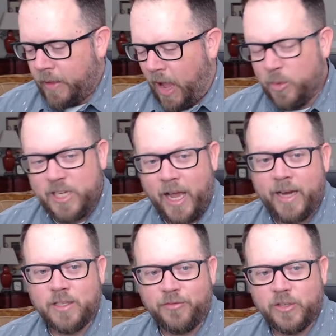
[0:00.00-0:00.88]
I wish I had
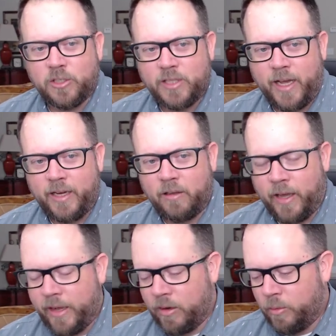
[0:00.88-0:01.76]
his official title.
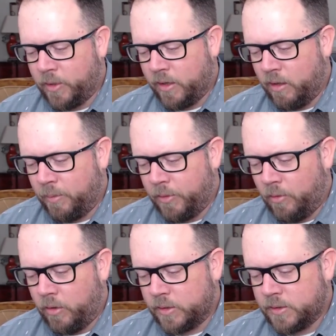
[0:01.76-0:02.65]
Like I don't want to call him the
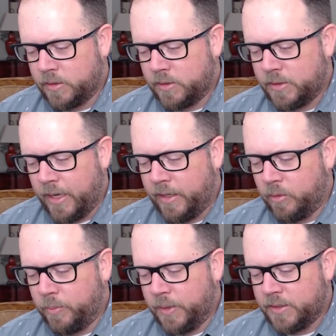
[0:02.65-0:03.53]
wrong
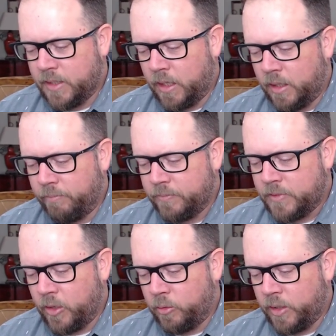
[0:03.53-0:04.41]
title, but um,
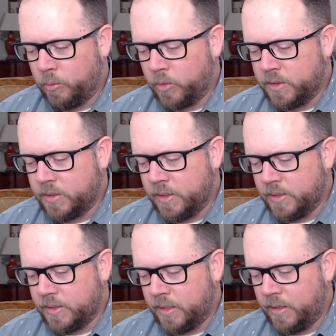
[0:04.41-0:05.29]
Tony was
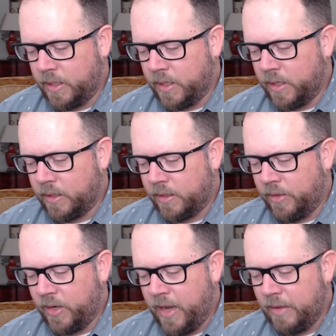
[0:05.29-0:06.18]
is in the uh,
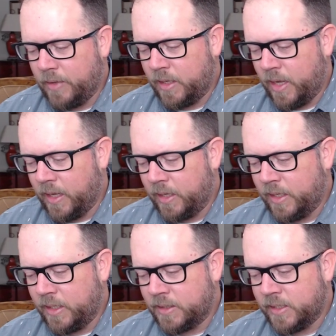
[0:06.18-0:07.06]
in the Navy and
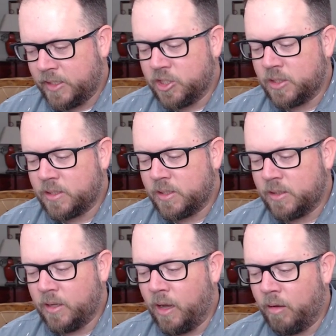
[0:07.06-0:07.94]
he teaches
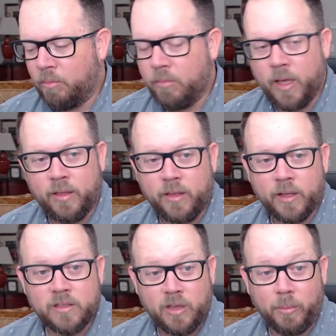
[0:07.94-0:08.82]
um, in
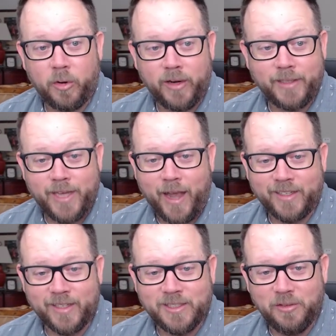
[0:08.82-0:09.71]
the submarine
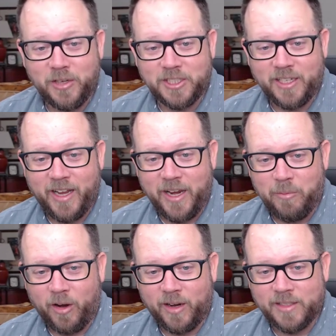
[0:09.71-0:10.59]
tactics division. And he
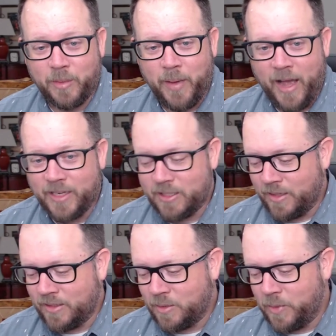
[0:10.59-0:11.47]
brought us a patch,
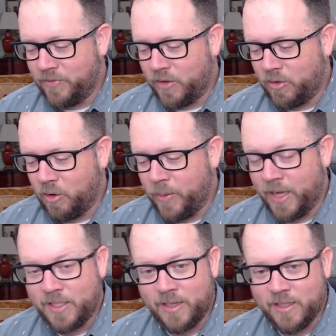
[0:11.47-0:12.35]
like this big Velcro
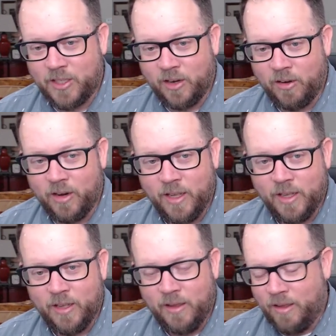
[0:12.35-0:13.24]
patch and a sticker.
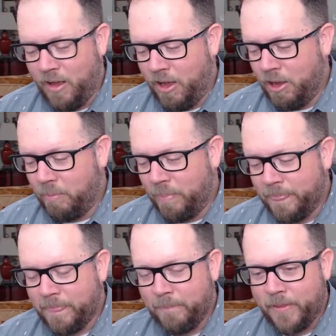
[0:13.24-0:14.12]
Um,
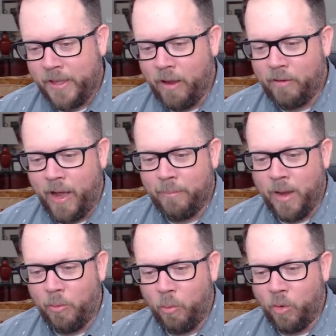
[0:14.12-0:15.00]
you know, I'm
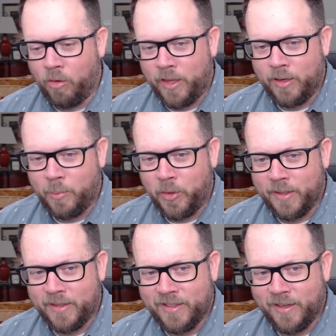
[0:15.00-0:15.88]
not worthy to
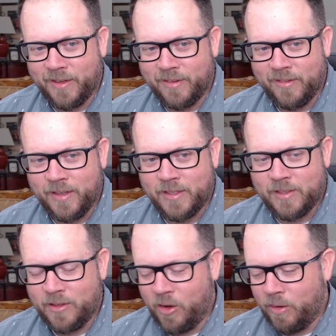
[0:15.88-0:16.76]
put
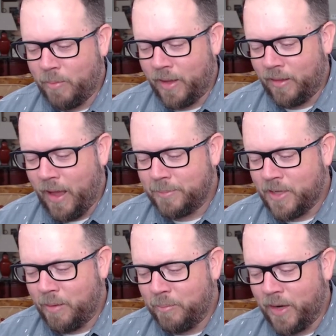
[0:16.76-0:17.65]
this on my
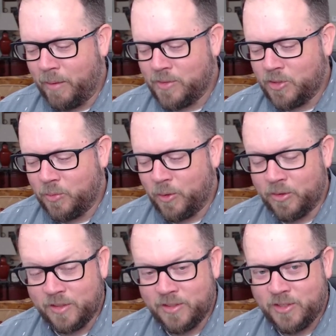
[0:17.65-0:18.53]
laptop, but I'm
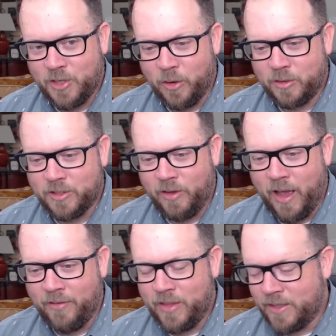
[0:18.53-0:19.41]
super stoked to
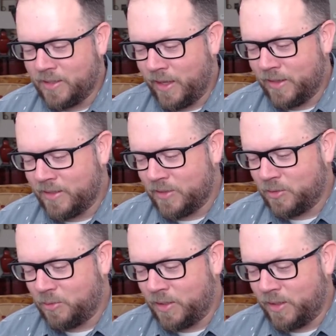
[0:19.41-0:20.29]
have these. Like, this
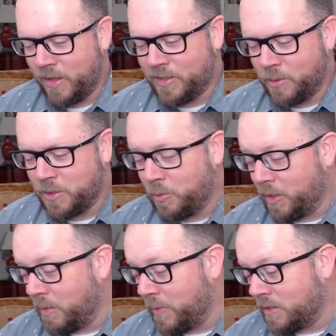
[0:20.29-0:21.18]
is really nice, and it was a
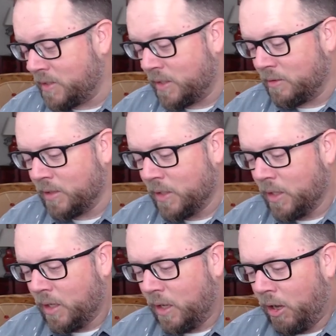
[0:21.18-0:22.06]
really big deal.
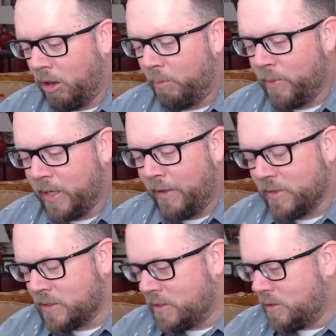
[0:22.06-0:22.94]
Um, he gave
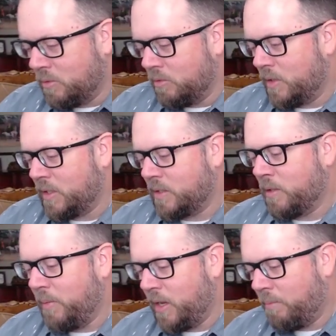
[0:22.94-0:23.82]
us to these to
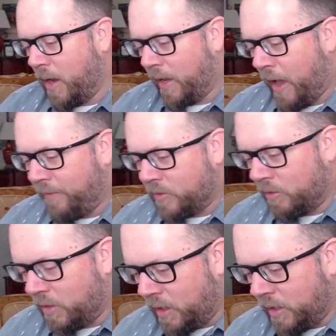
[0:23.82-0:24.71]
me and Mike
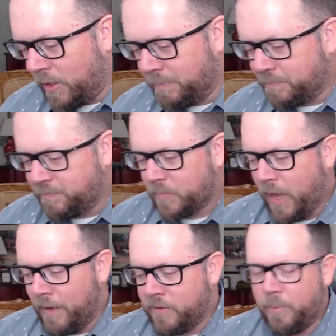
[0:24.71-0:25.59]
after the um,
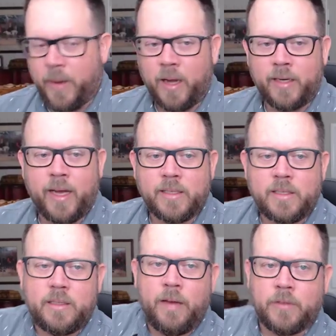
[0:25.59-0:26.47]
after the
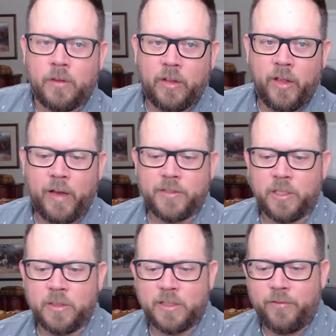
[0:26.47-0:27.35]
podcast, after the live
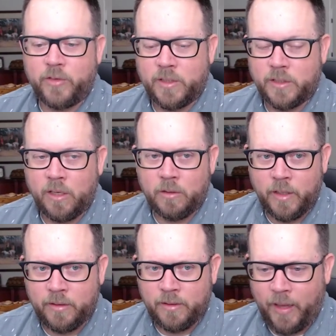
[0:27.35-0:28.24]
show in San
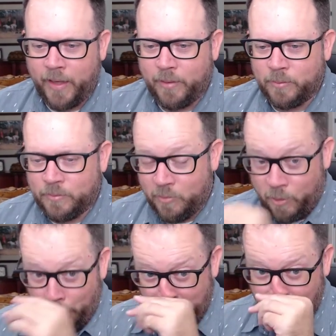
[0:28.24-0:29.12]
Francisco. like we
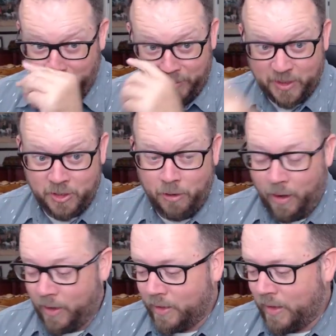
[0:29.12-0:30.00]
were both pretty much
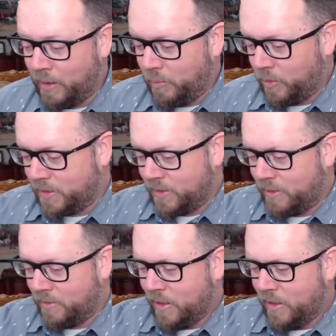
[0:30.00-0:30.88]
crying at that point,
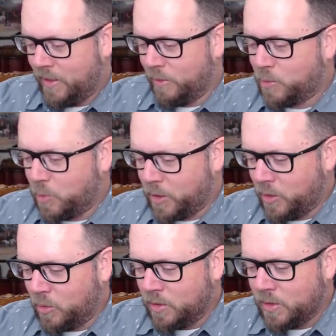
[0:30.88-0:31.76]
so it was pretty
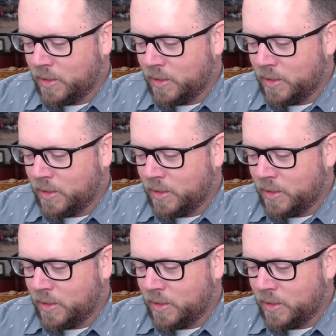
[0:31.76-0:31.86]
cool.